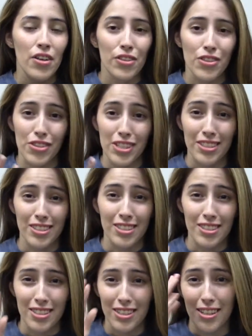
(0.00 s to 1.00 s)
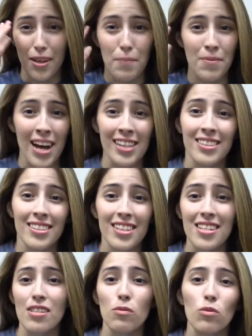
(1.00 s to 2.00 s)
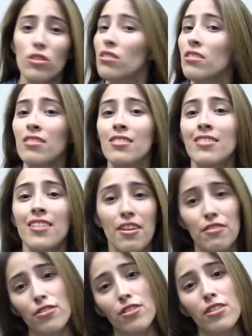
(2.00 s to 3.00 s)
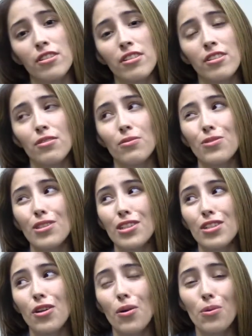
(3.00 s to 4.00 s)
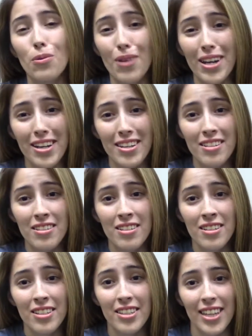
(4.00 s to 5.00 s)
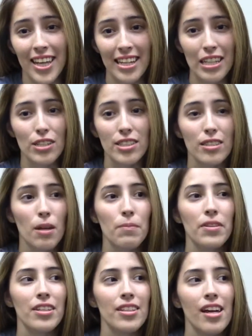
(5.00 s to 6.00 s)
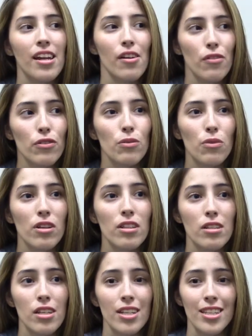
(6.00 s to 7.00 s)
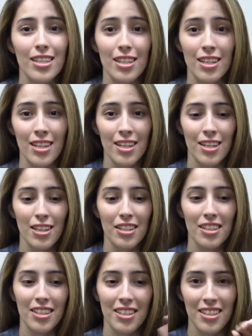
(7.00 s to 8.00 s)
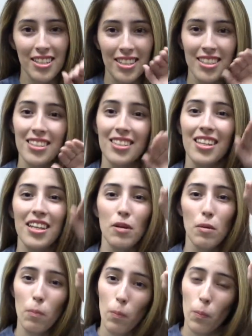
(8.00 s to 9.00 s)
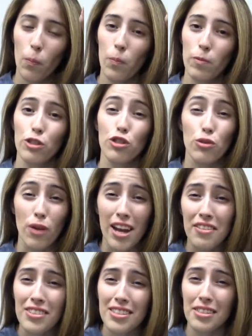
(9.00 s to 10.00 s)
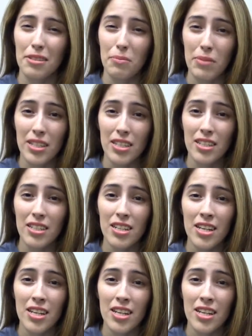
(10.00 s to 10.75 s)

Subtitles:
this mindset will never really go away. It's something that everyone is striving to be.